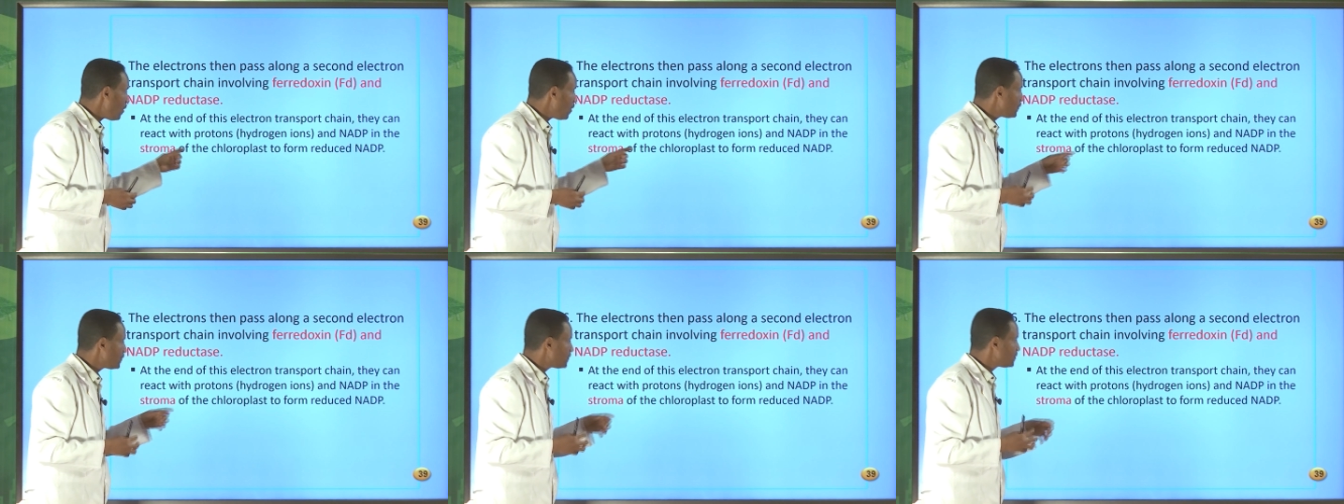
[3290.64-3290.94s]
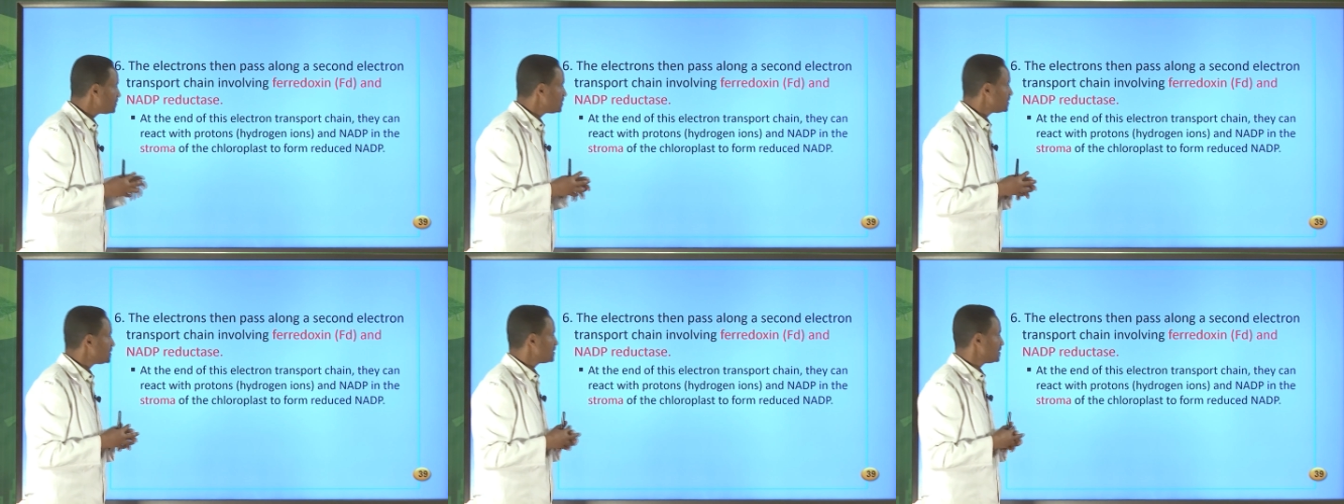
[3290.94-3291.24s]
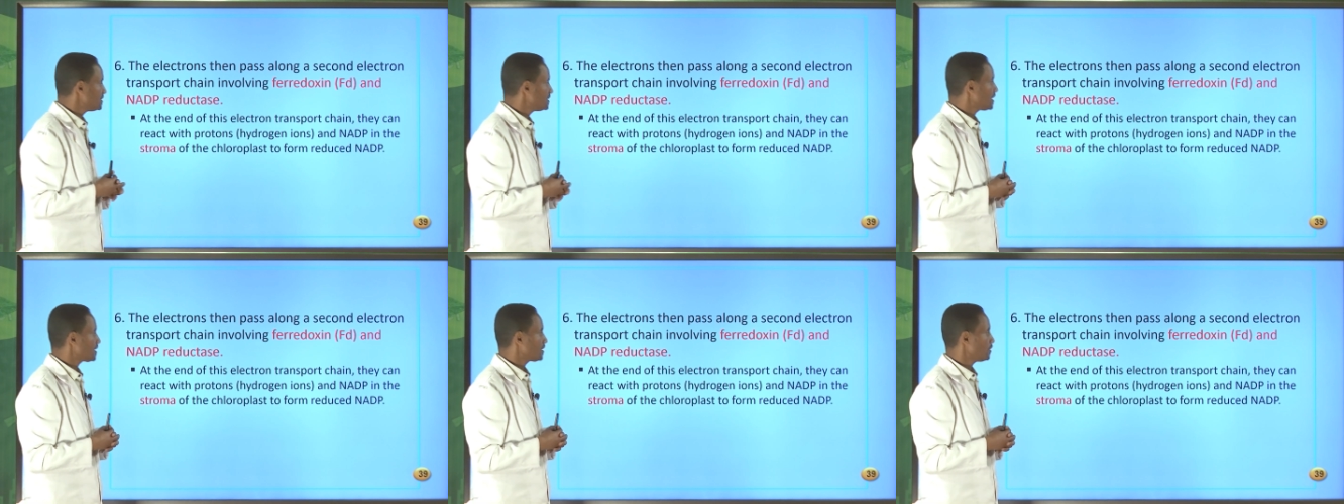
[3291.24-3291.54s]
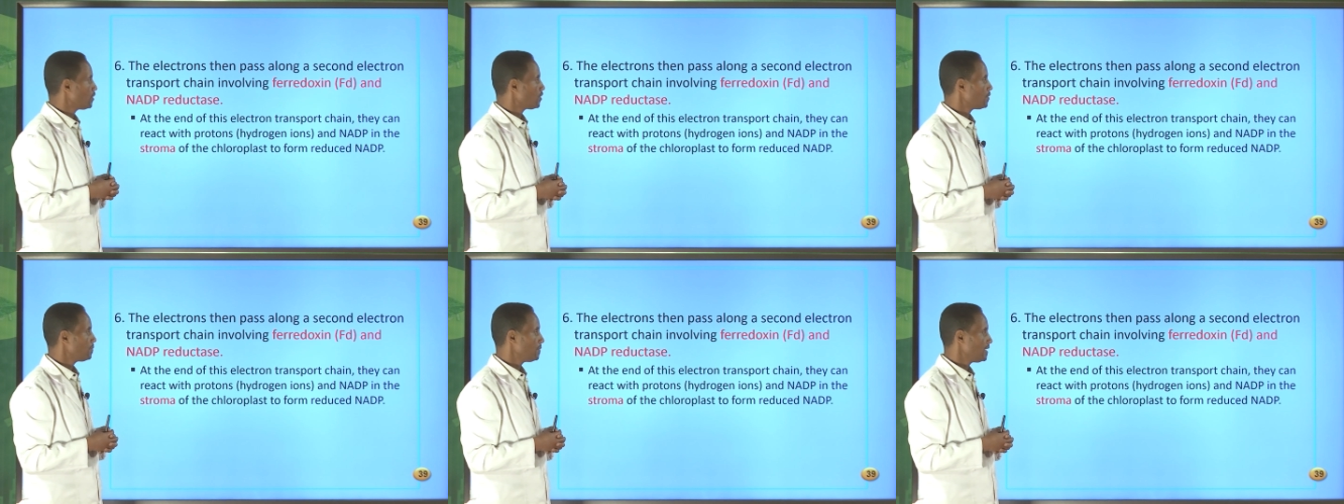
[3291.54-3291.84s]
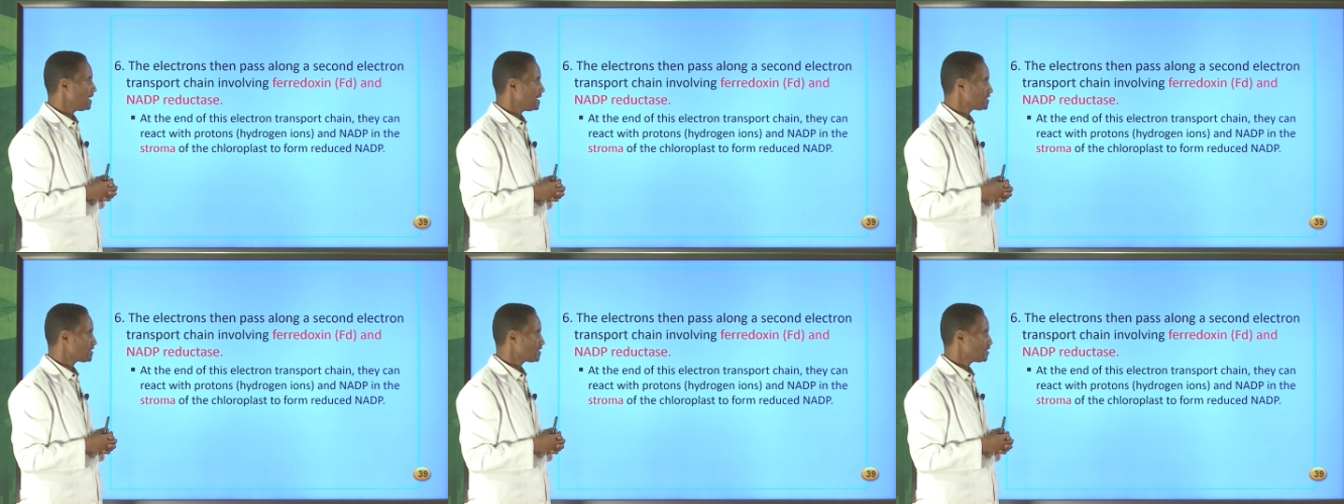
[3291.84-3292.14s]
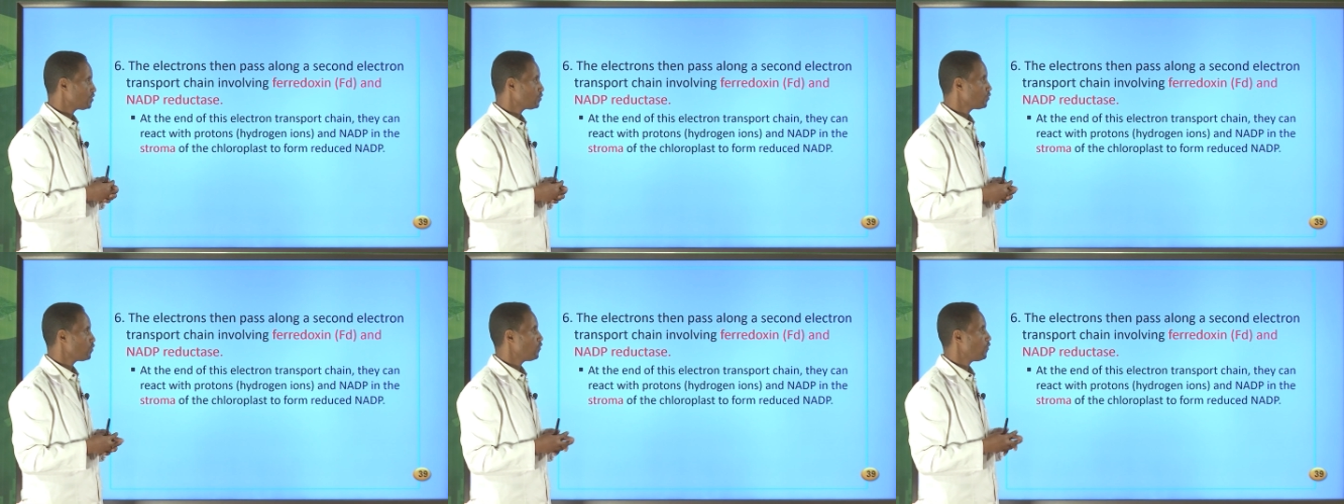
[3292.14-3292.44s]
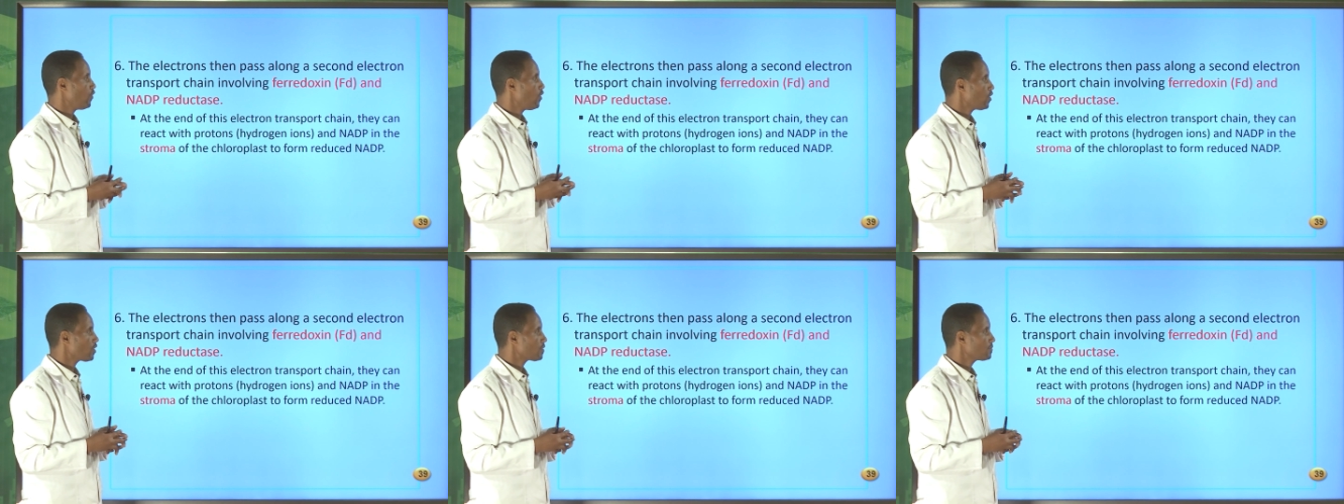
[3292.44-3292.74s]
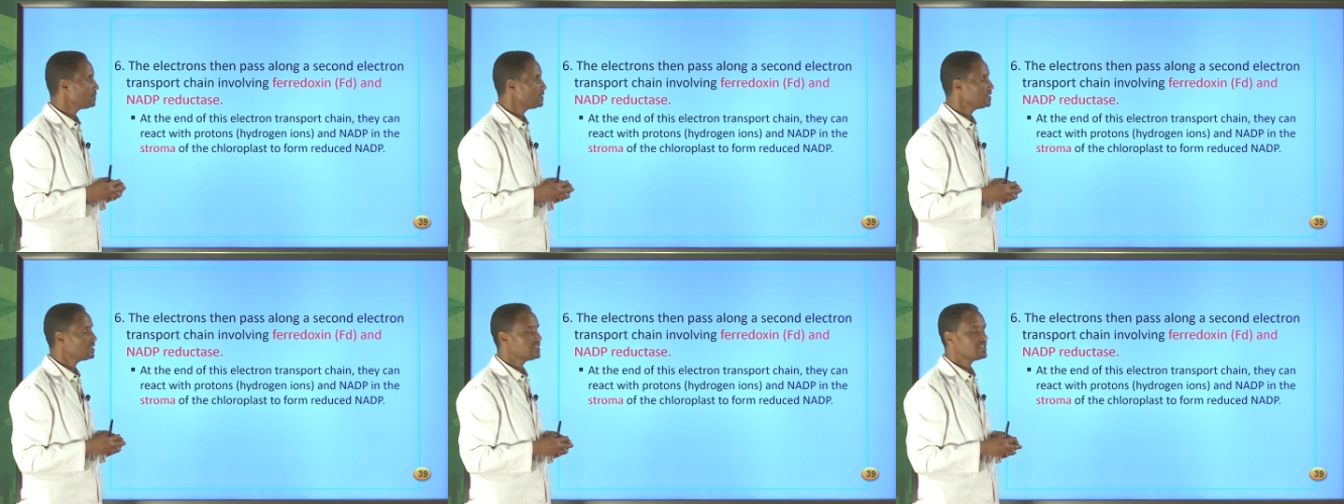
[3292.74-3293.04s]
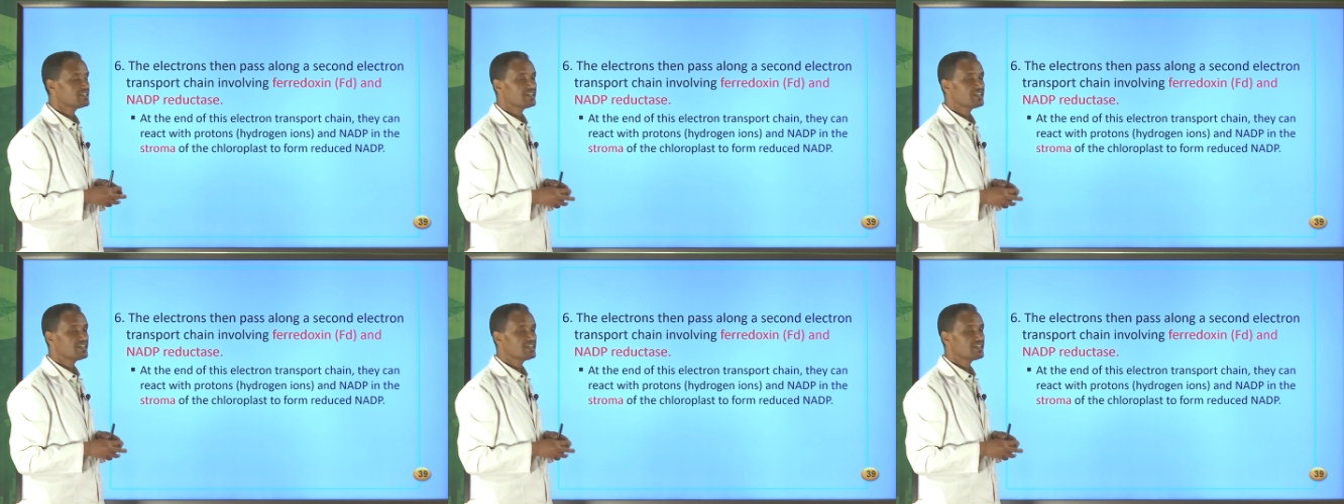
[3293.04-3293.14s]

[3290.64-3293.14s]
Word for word: of the chloroplast to form